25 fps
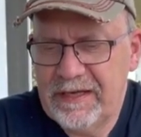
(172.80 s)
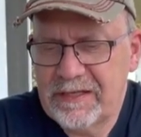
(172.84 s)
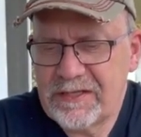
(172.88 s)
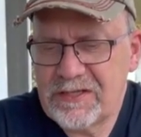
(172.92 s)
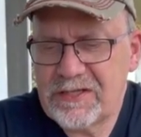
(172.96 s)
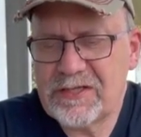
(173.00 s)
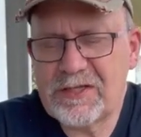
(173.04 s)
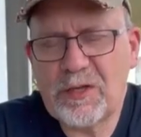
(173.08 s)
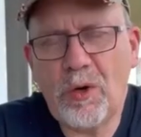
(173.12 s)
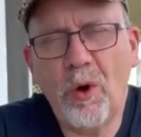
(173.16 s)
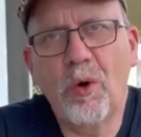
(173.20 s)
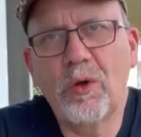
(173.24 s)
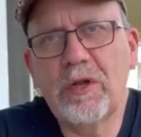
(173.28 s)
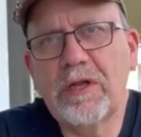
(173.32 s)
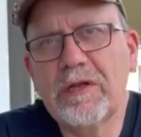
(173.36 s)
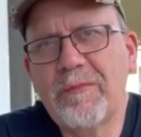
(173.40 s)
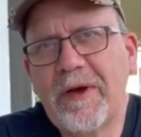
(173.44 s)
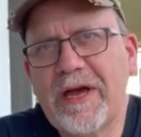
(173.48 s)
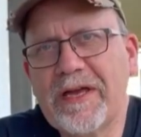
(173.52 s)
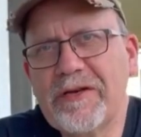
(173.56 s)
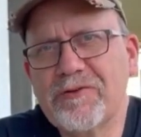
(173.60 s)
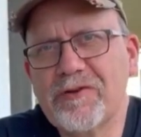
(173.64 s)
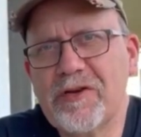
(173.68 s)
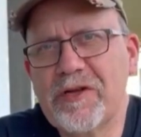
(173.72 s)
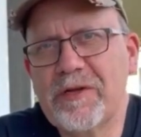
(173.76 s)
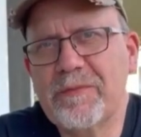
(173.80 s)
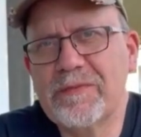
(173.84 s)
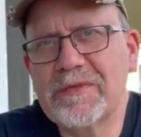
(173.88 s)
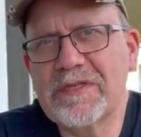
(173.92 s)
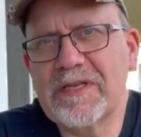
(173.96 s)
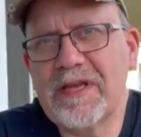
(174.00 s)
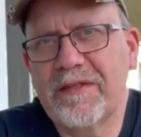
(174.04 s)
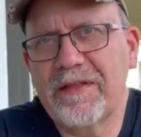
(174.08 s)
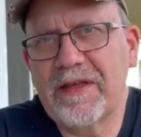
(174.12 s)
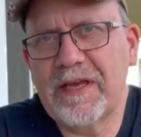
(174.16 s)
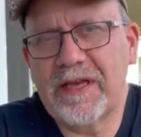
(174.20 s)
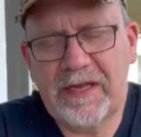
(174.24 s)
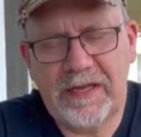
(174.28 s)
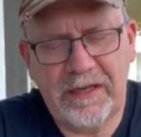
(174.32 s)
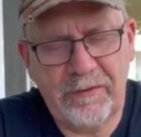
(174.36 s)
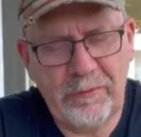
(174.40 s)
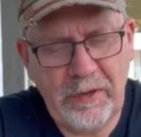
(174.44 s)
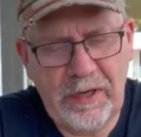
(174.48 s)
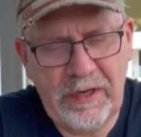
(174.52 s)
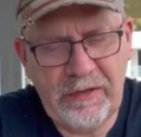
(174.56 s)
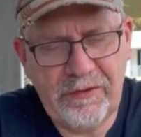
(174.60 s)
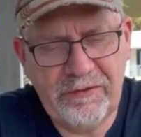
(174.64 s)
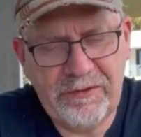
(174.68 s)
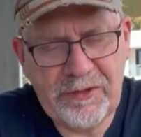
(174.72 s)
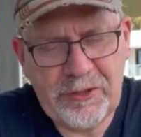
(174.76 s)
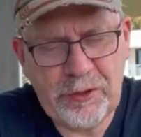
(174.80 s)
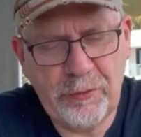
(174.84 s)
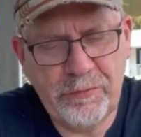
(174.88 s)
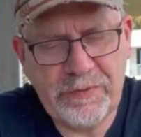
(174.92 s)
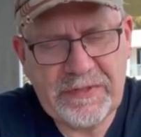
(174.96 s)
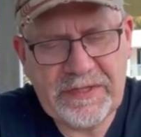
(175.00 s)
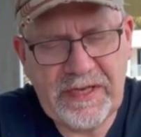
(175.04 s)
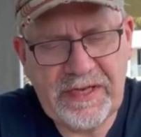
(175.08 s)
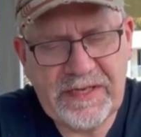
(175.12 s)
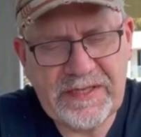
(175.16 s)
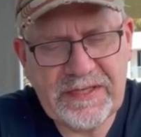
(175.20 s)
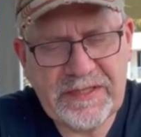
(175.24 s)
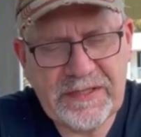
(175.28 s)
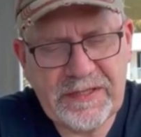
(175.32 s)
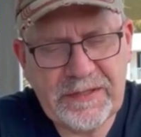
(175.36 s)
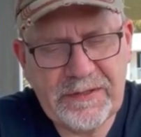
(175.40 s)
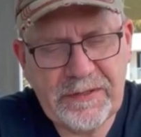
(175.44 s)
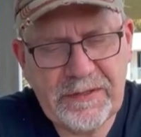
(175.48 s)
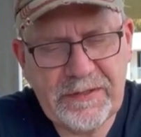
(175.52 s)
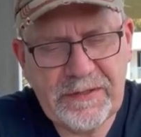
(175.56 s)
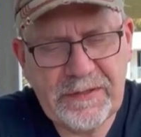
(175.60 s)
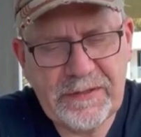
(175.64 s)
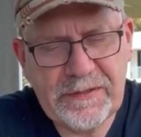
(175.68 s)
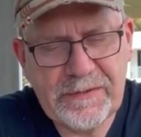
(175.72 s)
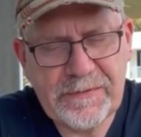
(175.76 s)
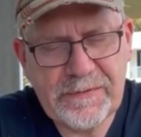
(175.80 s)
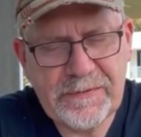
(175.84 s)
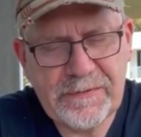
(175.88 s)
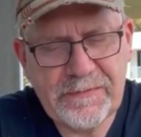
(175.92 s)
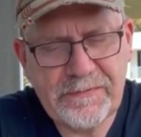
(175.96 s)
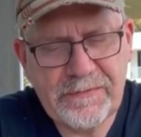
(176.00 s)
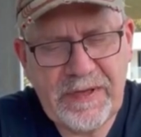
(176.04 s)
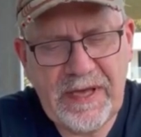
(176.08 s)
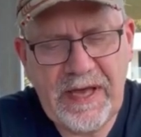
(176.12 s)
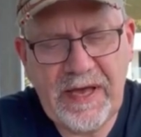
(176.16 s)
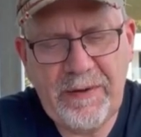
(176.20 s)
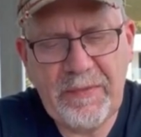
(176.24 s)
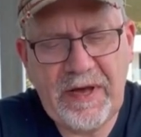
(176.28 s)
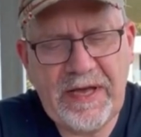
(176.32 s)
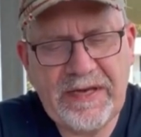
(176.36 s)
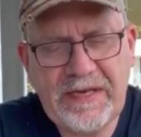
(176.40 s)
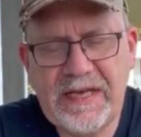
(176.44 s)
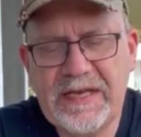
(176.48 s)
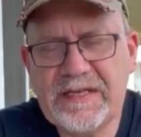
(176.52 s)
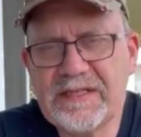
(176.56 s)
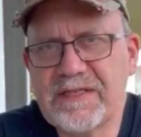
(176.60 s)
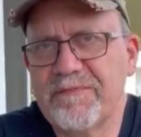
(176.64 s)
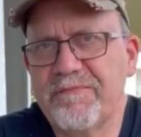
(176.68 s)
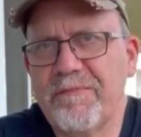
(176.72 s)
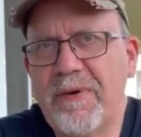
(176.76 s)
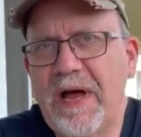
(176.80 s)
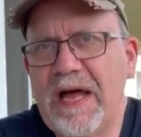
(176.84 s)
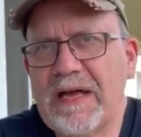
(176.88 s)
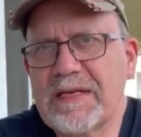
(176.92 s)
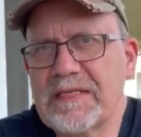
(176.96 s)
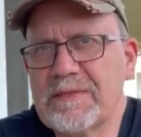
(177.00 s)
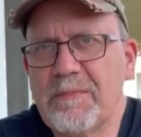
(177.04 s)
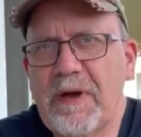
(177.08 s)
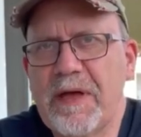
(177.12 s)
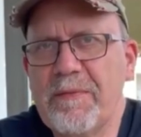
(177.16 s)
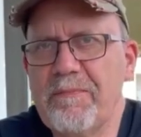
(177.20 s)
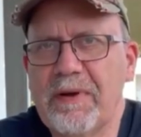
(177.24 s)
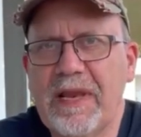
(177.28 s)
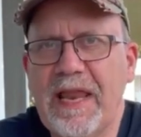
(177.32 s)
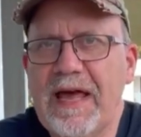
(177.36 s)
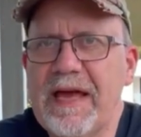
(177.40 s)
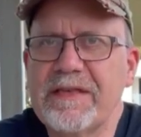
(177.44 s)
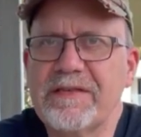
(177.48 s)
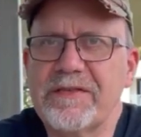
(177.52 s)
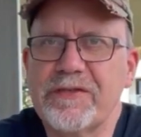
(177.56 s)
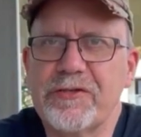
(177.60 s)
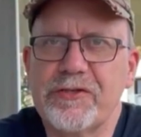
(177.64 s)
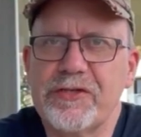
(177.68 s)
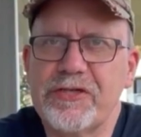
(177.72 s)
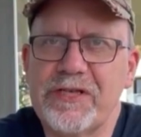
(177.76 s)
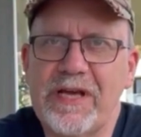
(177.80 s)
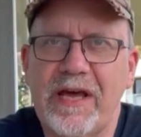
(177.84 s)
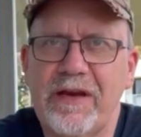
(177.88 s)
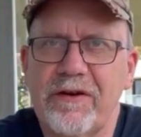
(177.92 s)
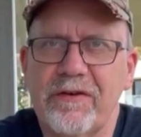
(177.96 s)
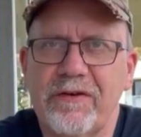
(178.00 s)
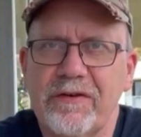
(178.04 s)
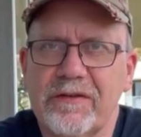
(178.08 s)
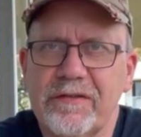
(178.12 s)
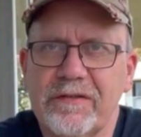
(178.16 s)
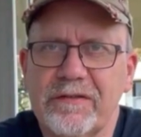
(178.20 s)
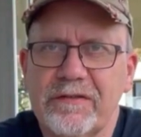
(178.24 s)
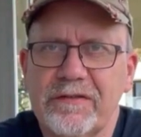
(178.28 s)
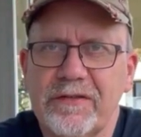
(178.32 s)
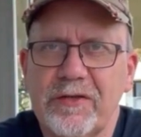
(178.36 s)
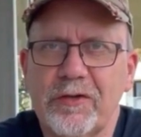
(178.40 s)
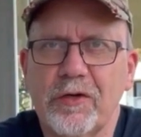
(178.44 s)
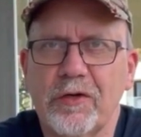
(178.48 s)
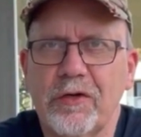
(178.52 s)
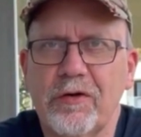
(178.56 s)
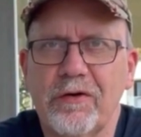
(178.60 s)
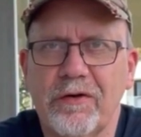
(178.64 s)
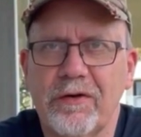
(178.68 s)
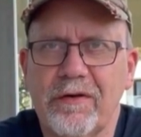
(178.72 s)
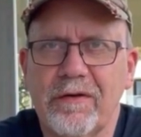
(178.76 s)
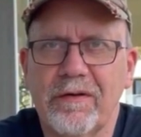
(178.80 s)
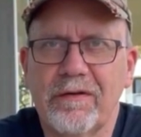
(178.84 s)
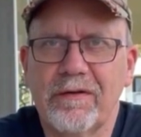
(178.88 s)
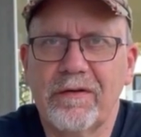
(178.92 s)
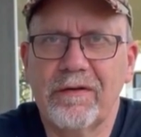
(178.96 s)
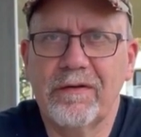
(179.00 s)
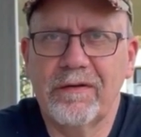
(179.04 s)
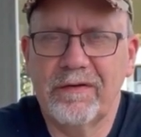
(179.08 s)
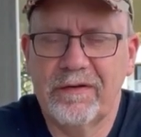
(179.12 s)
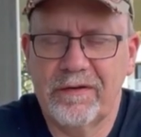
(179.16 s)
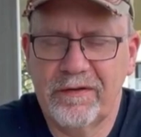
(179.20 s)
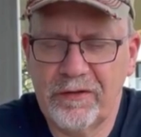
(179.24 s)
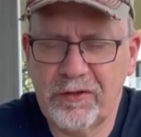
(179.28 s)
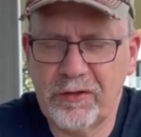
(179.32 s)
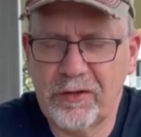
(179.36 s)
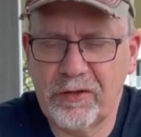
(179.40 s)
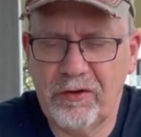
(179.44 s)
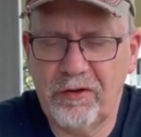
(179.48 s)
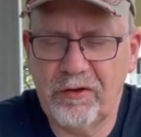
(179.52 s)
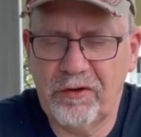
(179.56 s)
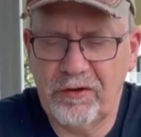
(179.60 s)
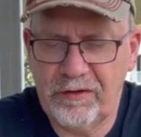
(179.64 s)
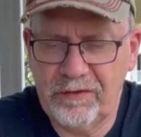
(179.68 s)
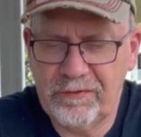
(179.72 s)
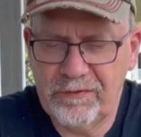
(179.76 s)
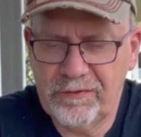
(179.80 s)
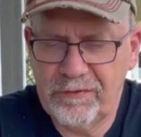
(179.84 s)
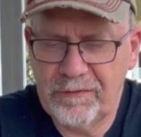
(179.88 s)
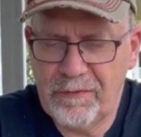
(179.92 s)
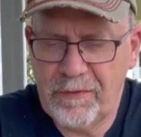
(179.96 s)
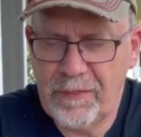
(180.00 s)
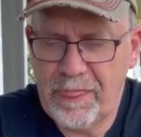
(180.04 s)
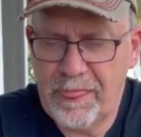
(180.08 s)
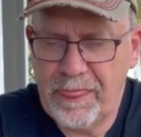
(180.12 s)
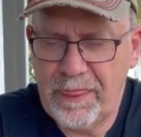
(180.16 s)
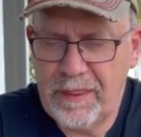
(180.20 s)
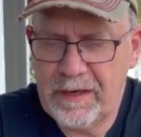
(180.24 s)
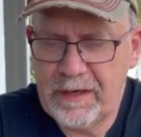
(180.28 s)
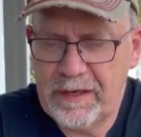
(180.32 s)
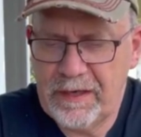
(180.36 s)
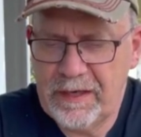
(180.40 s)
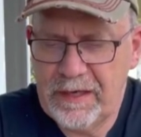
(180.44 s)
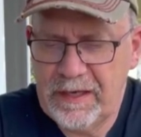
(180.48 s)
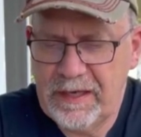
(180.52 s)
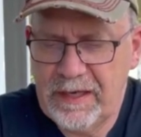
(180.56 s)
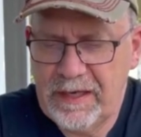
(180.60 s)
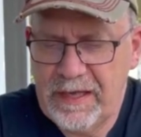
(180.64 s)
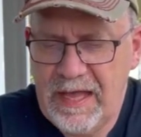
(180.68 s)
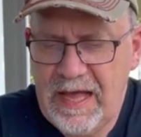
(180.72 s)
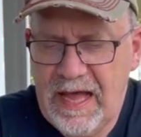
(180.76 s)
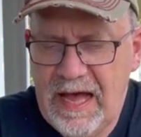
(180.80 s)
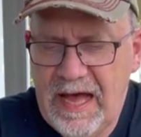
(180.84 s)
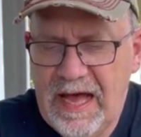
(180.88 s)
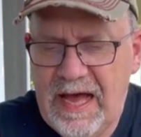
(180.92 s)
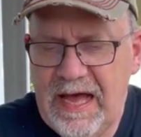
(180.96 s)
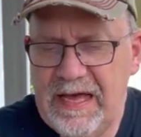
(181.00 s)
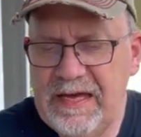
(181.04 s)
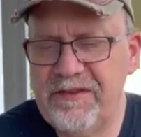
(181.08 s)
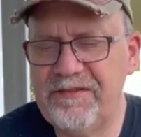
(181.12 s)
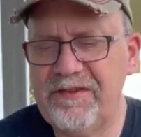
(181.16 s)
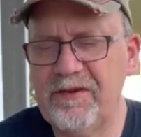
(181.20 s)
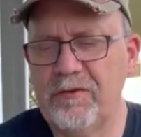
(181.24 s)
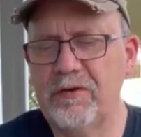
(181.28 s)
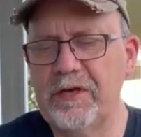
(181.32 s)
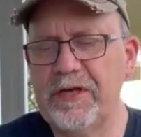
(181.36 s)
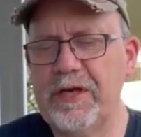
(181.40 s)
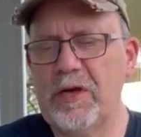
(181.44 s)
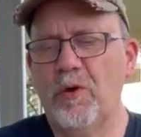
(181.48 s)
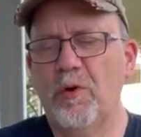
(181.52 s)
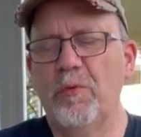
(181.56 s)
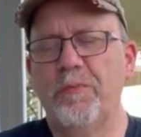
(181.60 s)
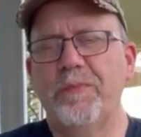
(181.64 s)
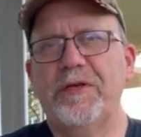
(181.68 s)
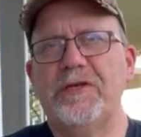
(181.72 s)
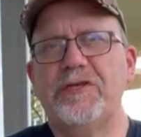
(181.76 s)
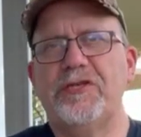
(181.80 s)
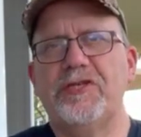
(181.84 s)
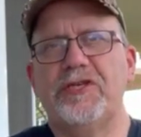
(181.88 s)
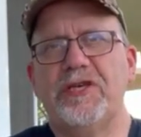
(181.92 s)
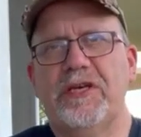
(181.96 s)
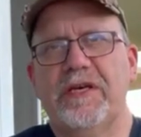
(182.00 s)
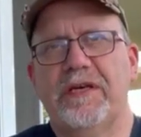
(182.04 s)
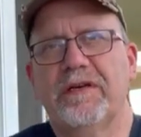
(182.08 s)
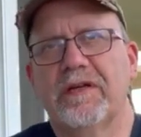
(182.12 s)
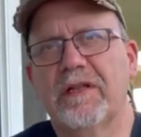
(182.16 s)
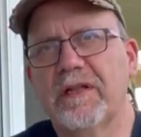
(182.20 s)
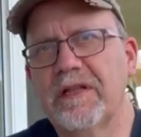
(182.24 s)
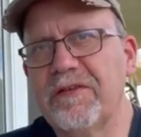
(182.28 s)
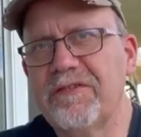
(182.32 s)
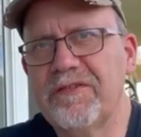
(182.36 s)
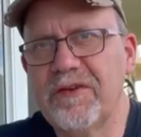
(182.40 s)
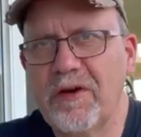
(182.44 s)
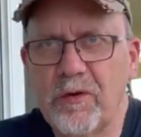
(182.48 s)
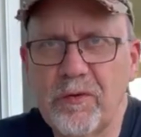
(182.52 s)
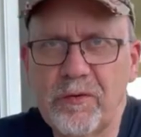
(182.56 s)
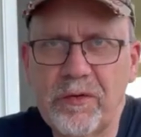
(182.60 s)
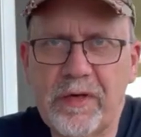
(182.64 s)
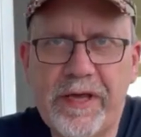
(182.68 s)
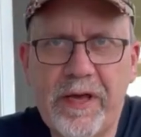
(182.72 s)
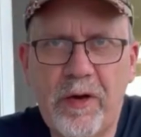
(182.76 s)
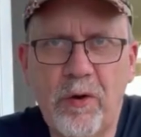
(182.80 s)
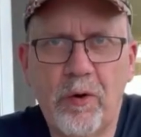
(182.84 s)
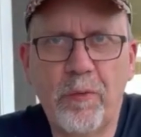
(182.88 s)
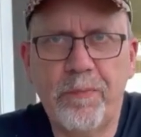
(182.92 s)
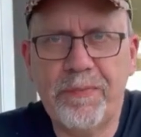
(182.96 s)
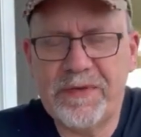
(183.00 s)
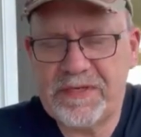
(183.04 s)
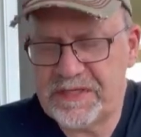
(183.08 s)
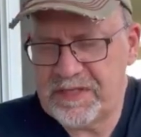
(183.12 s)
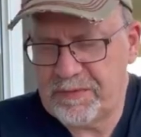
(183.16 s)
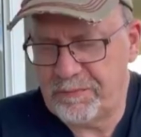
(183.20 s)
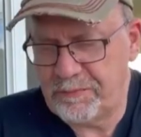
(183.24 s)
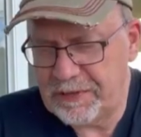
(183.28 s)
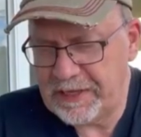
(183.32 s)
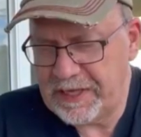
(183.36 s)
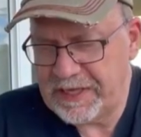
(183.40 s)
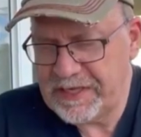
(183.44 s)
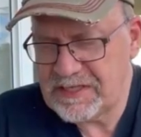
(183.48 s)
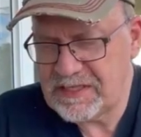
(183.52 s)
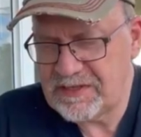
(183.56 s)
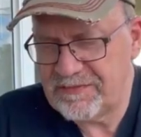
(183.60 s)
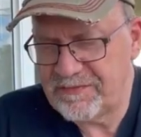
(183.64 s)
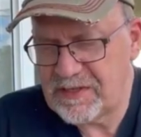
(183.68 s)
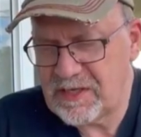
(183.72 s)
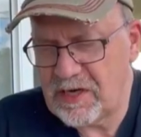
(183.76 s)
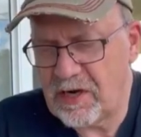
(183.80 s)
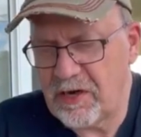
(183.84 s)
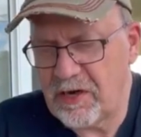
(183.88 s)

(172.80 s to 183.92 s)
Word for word: stolen my dreams, I think. Well, Job says, Yeah, my days have passed. My plans are shattered. They're gone. They're gone. And his only hope is Sheol. His only hope is the place of